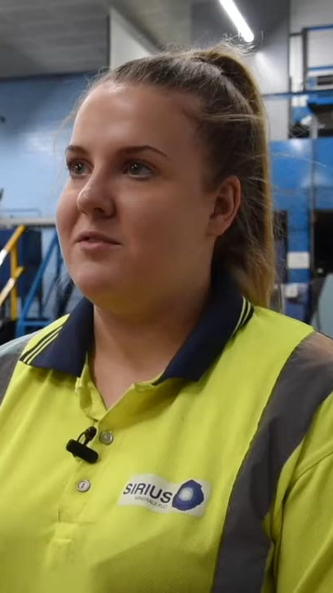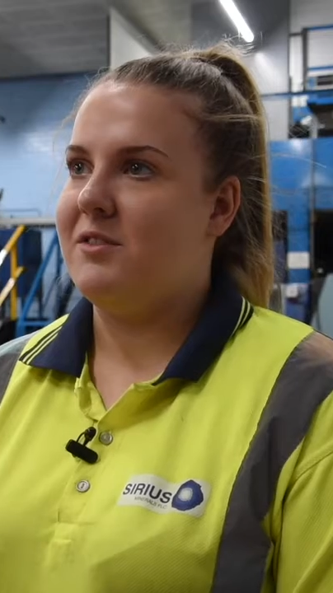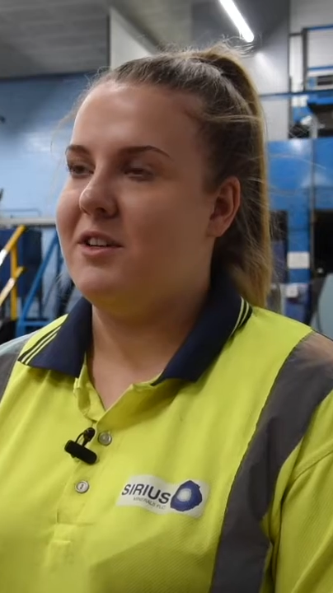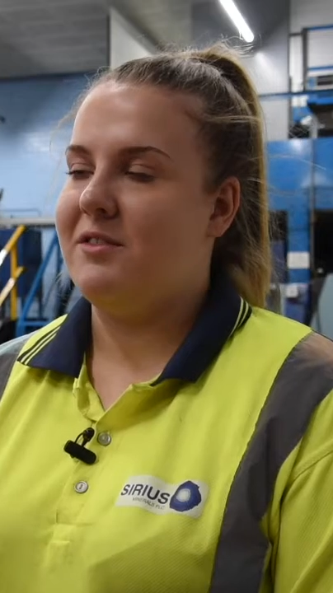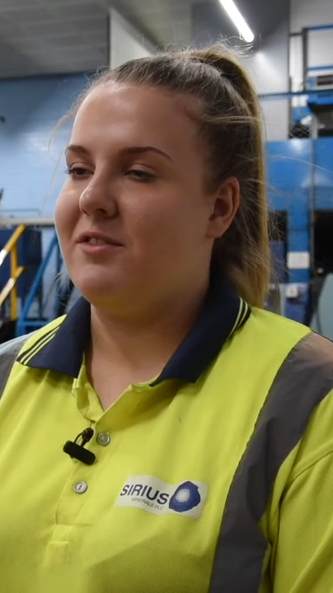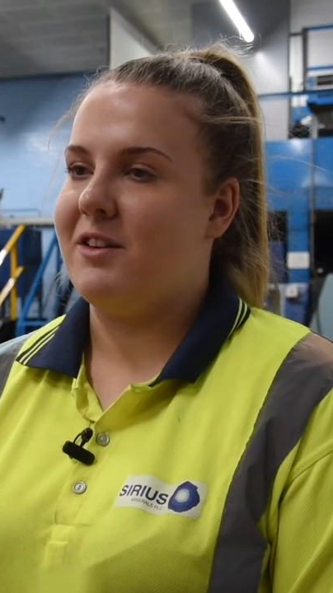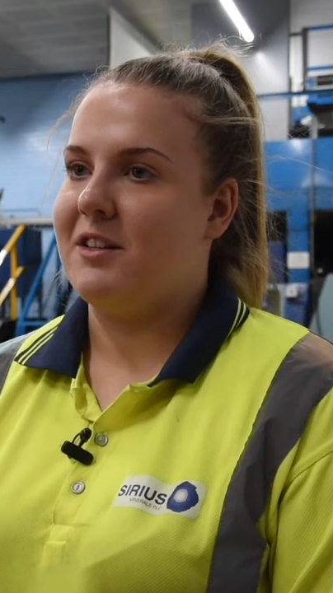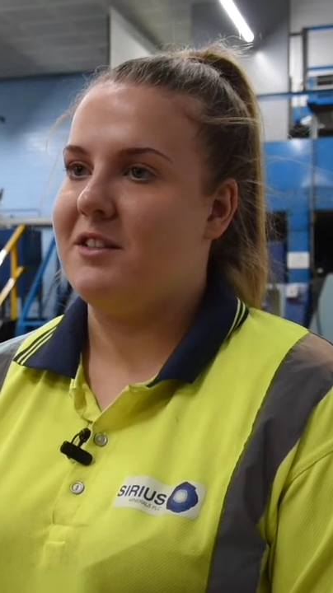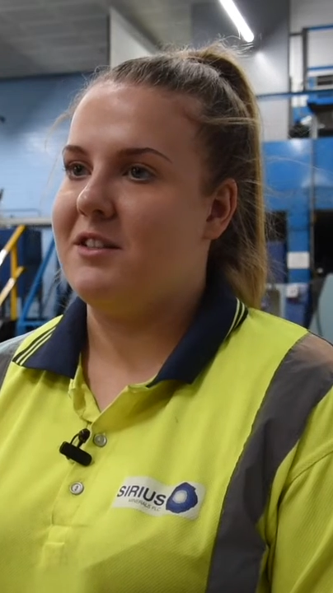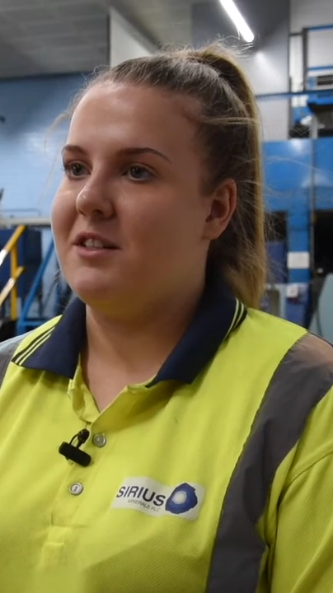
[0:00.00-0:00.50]

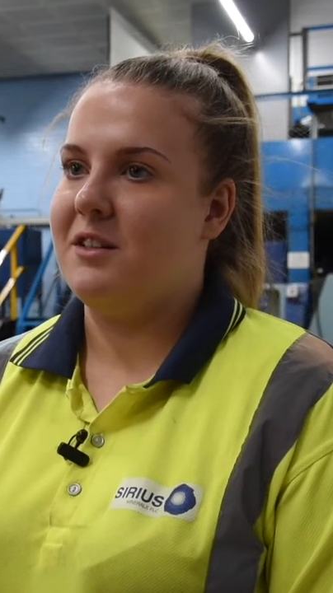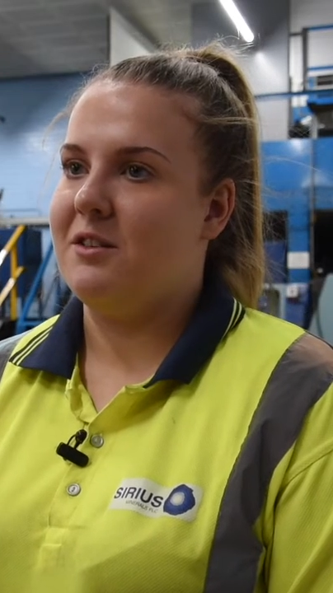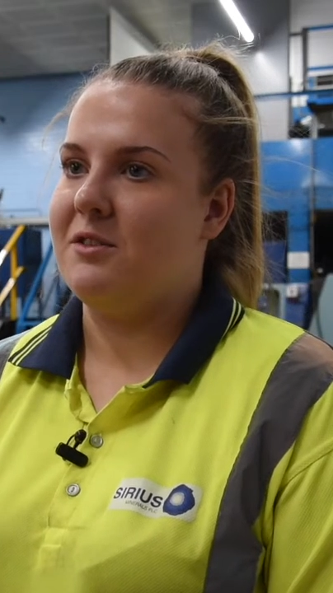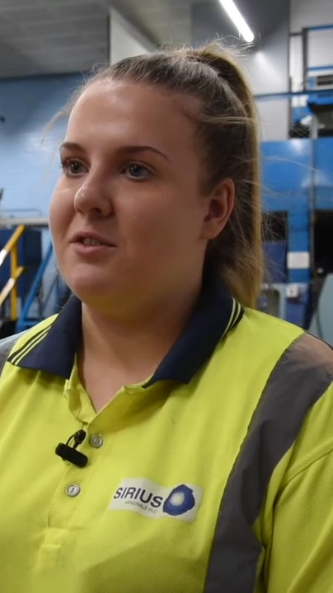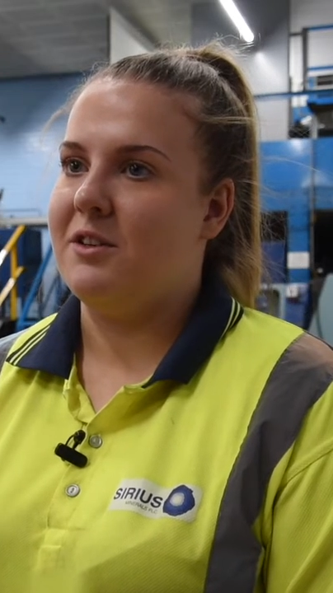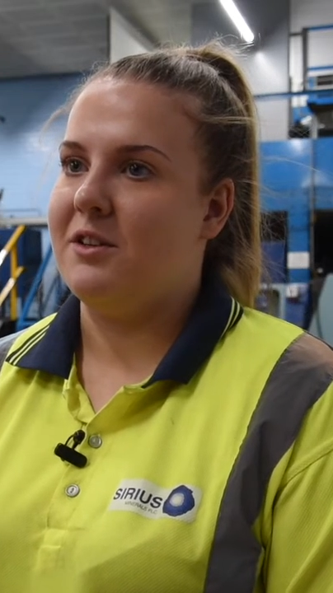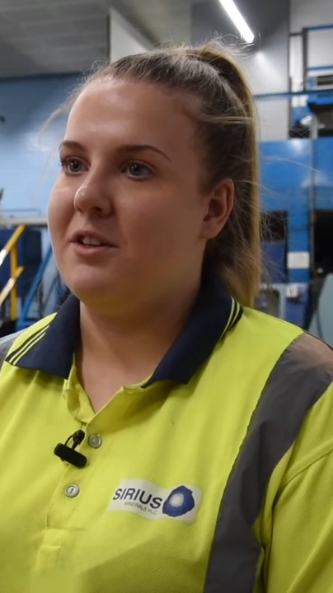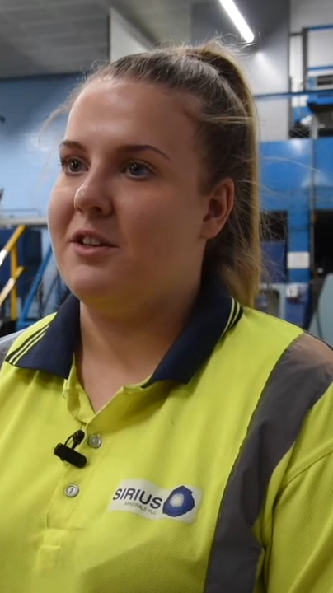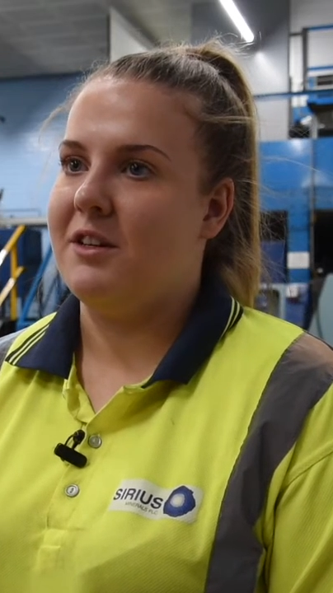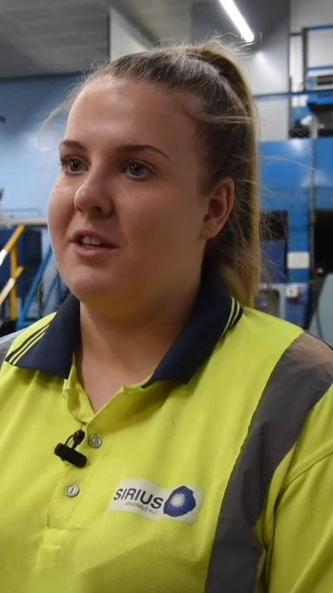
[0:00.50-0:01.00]
really fancy
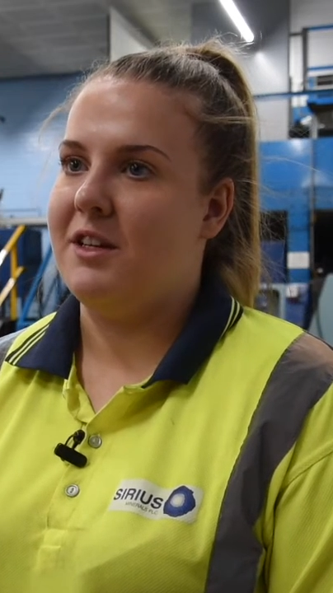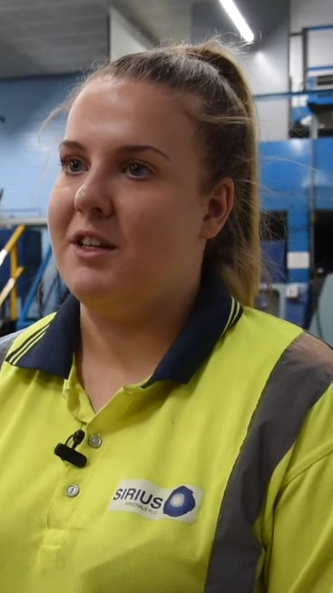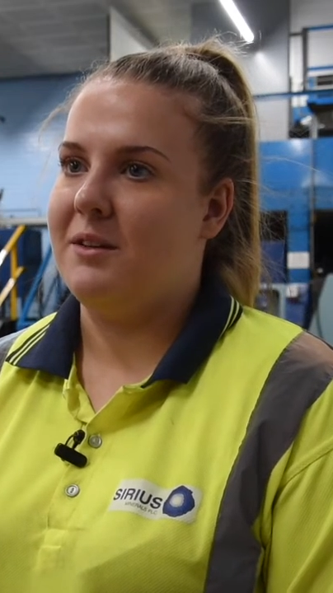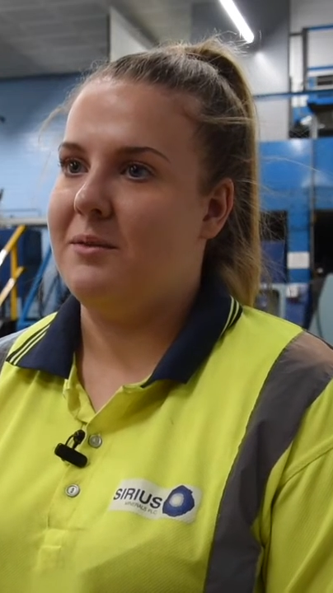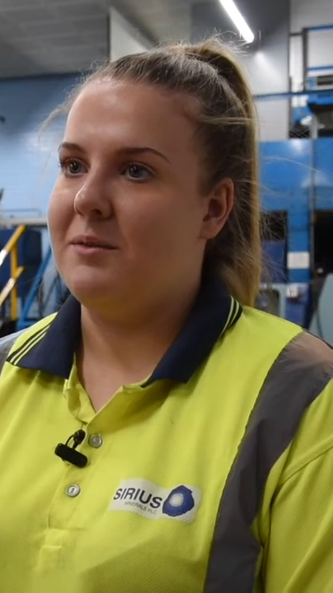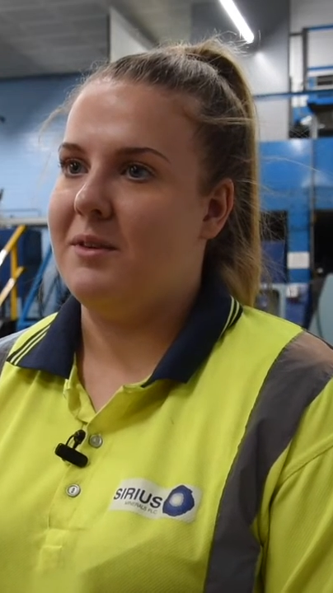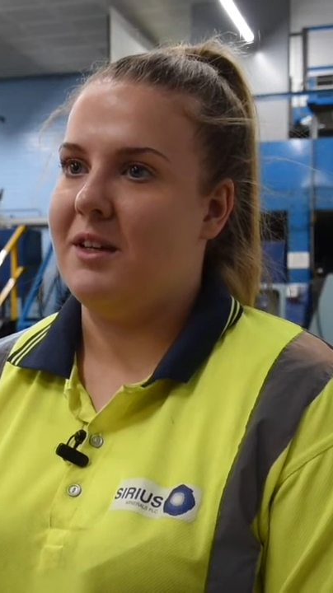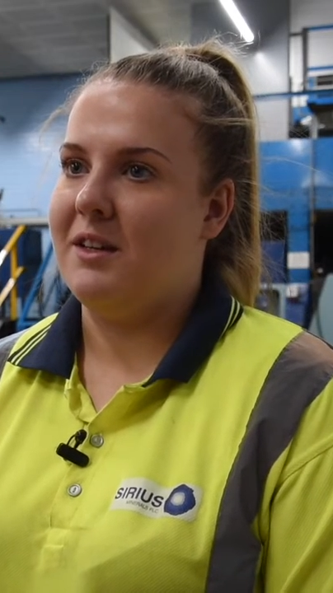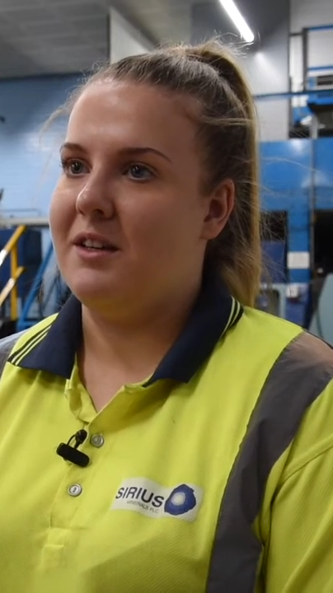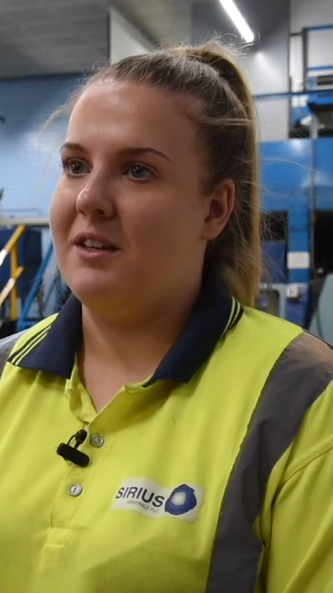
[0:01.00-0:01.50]
going on to
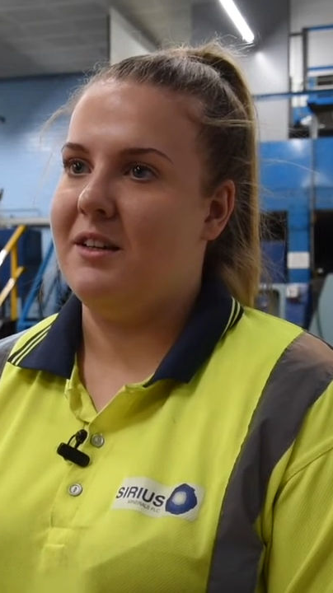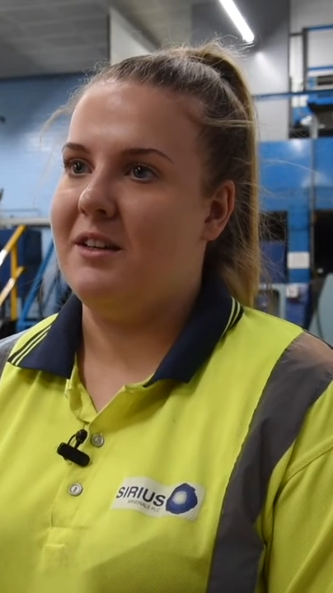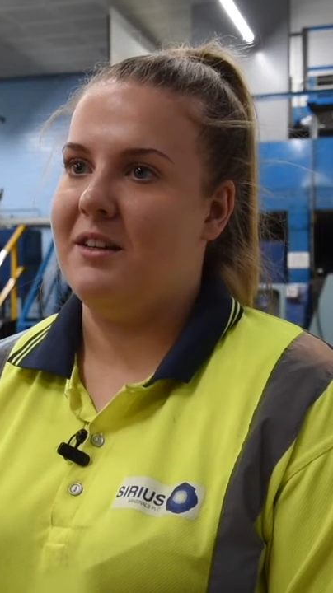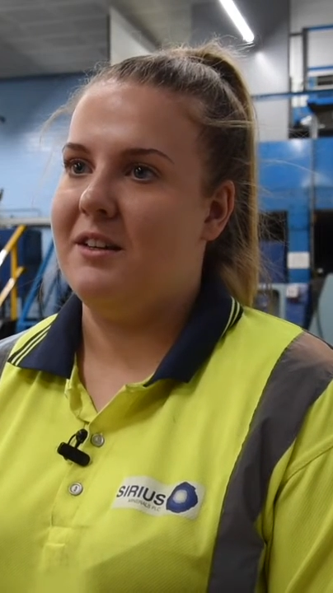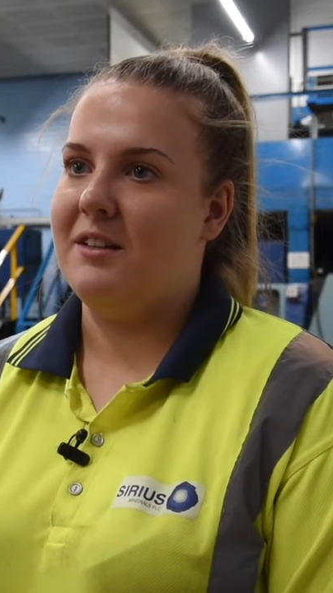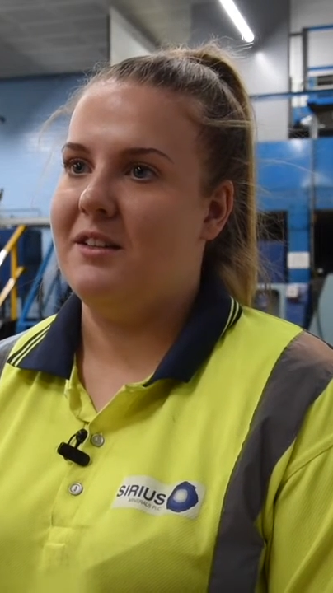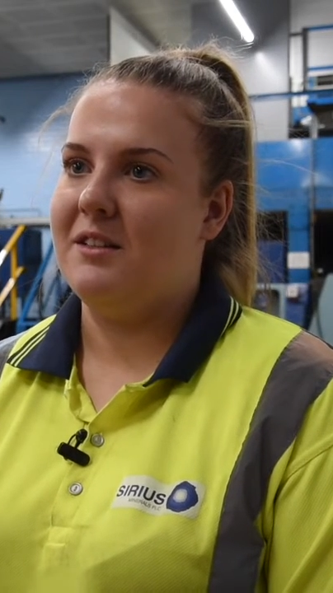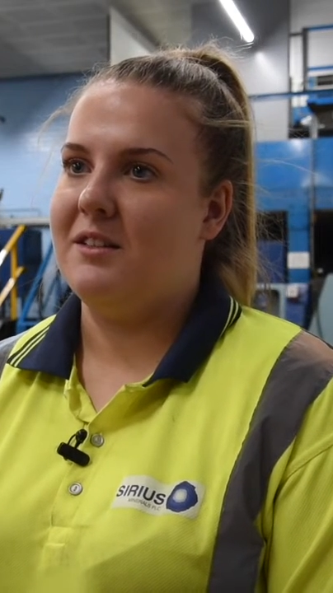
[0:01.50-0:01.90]
uni.